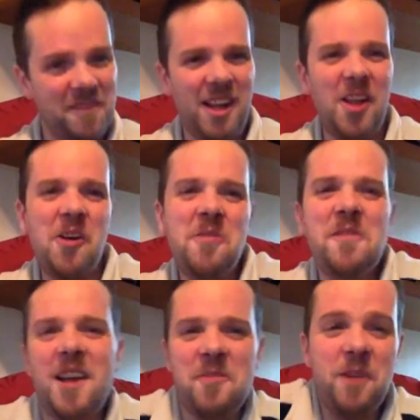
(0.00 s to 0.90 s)
Hello
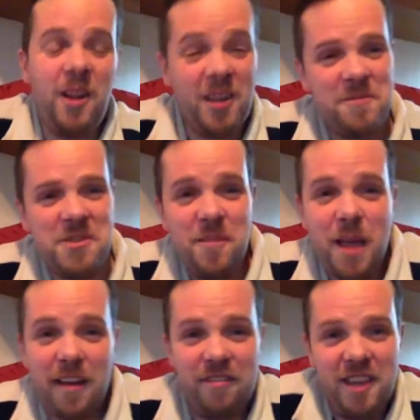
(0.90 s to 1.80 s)
and welcome to the
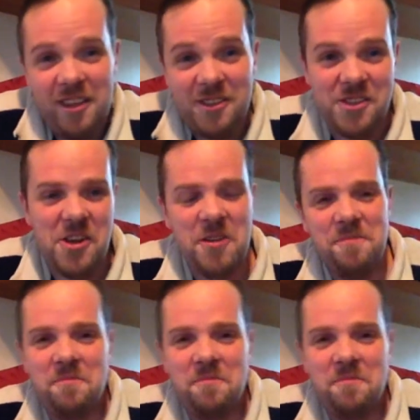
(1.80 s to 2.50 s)
MacFeagle Show.